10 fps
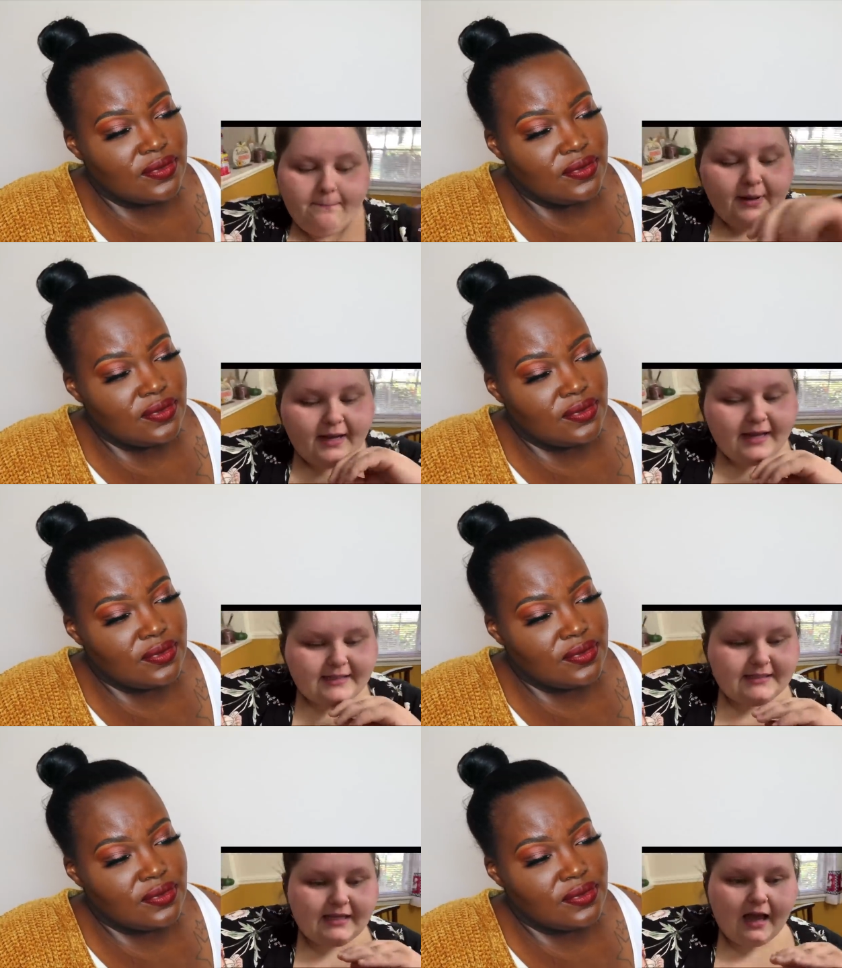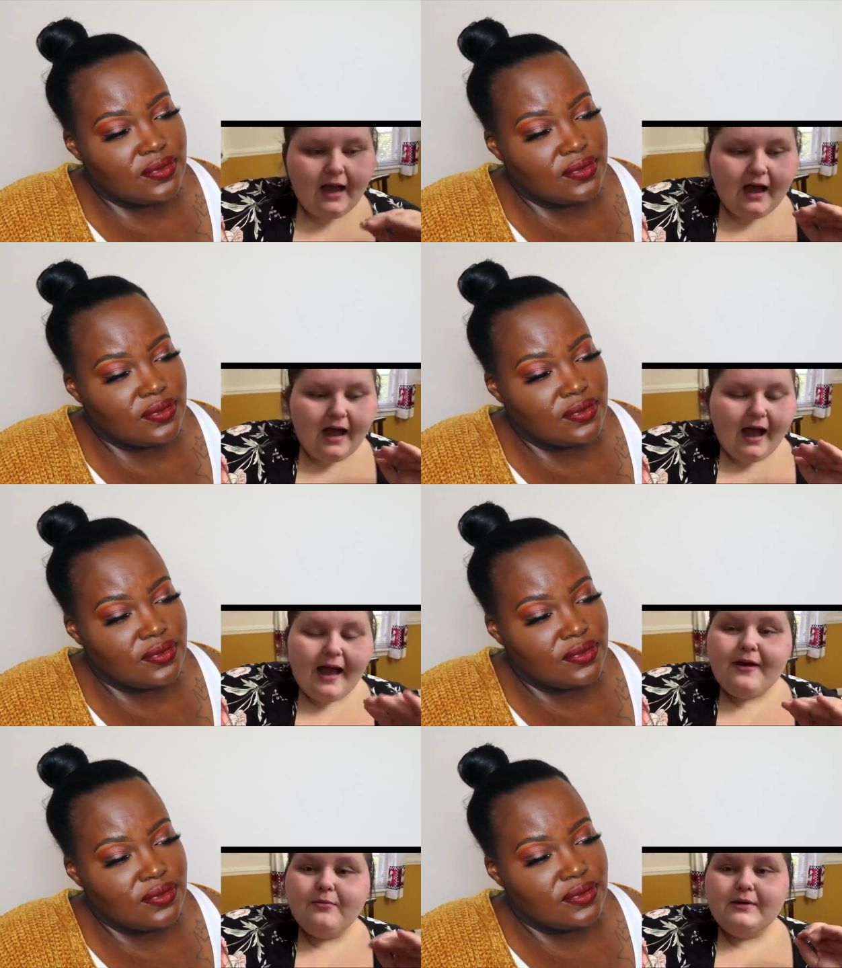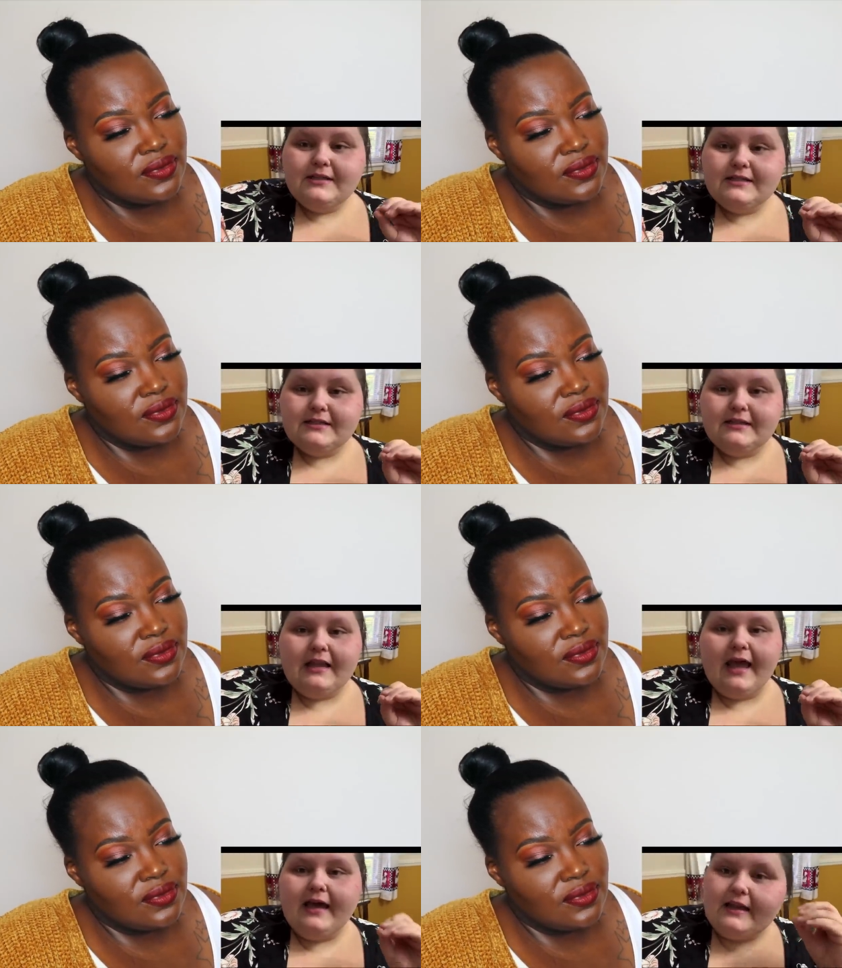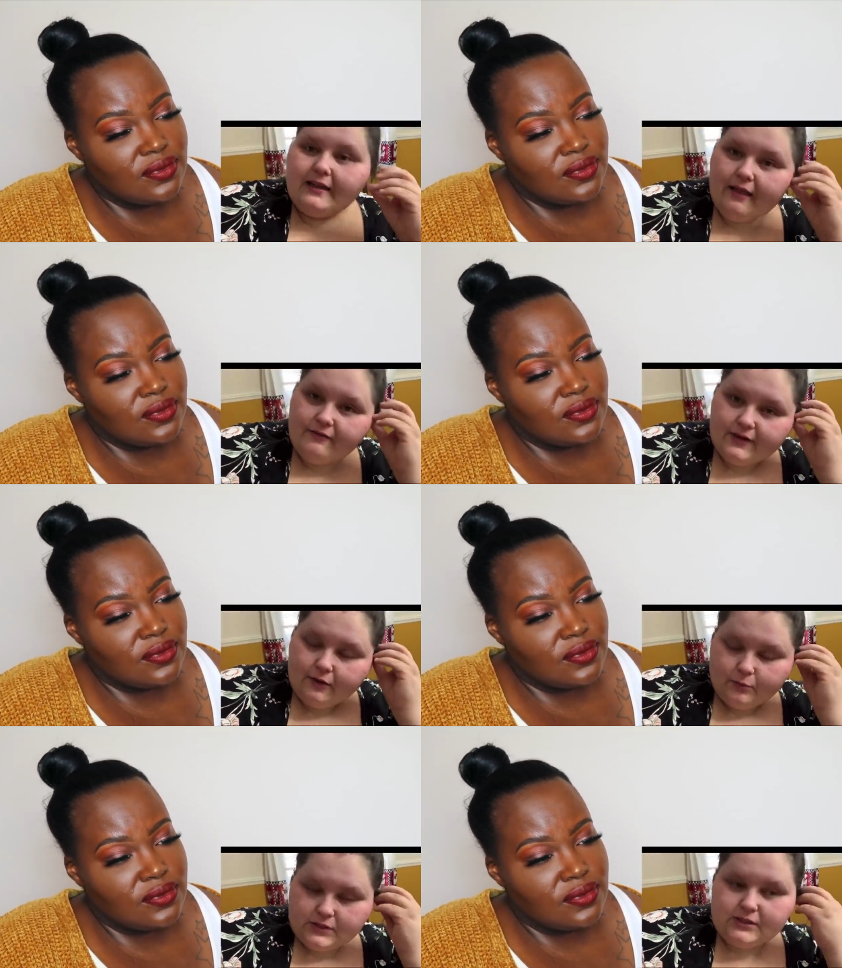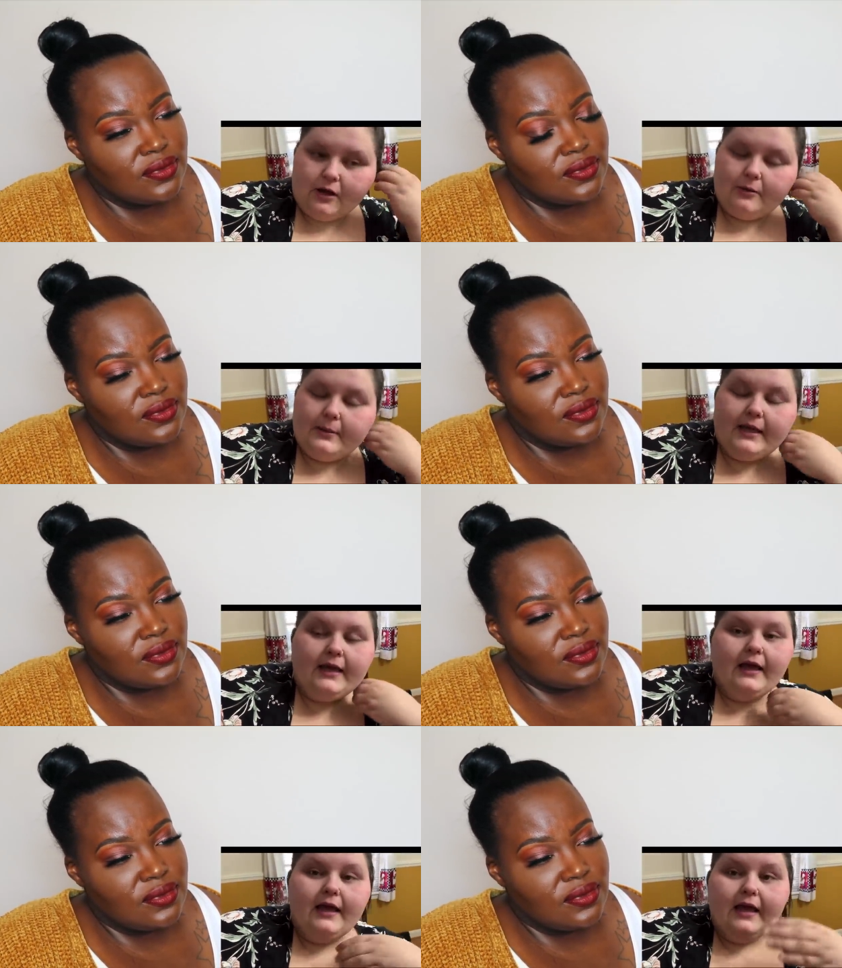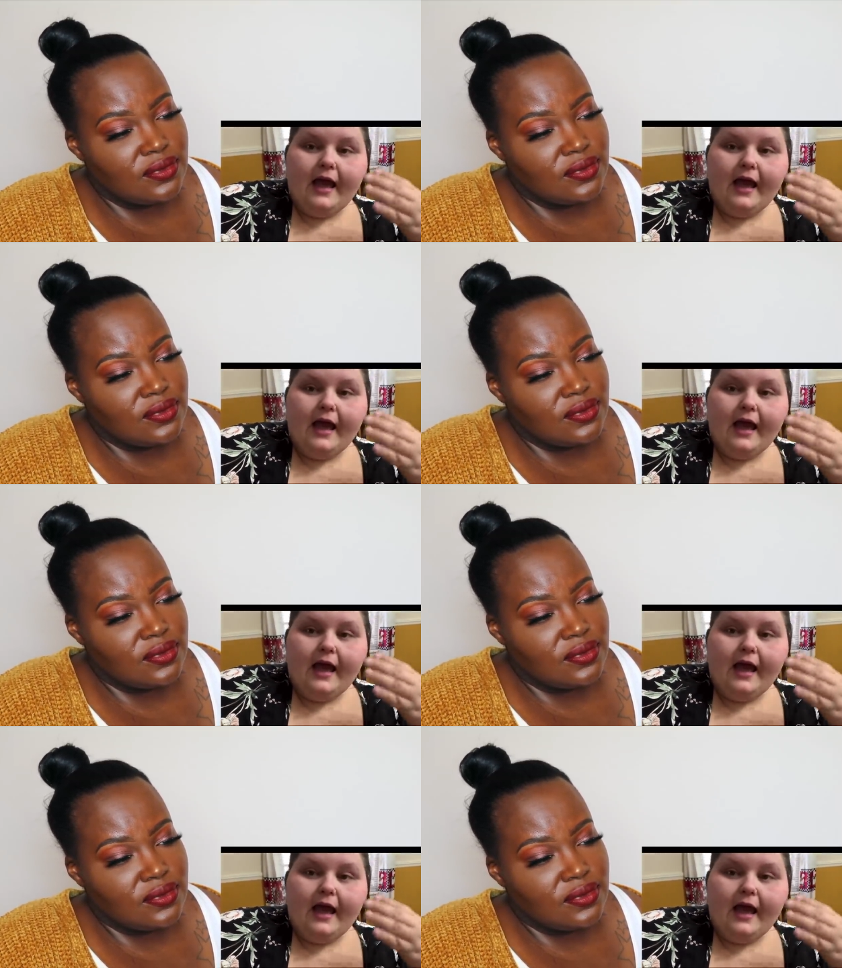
Speaker 1: but I was like loving on wasabi,